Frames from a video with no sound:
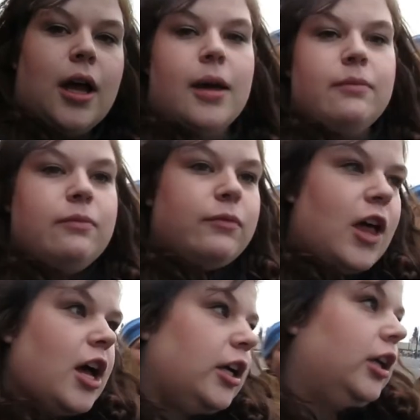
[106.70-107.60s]
I'm
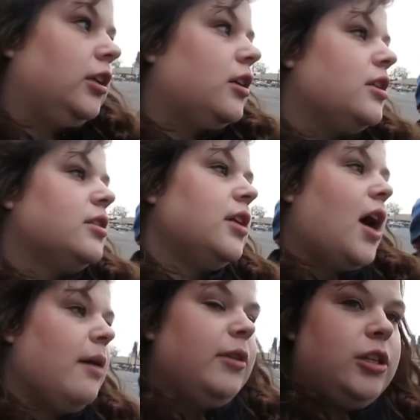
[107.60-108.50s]
vlogging because
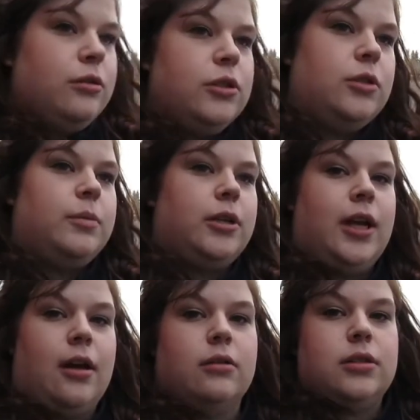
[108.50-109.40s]
I'm a YouTuber
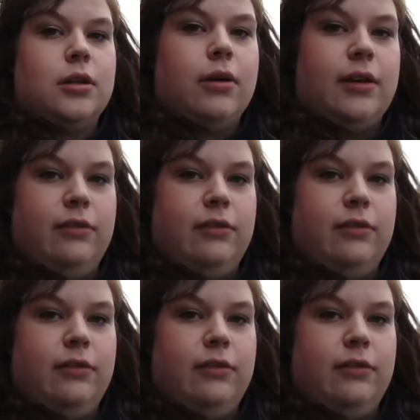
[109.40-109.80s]
now, so I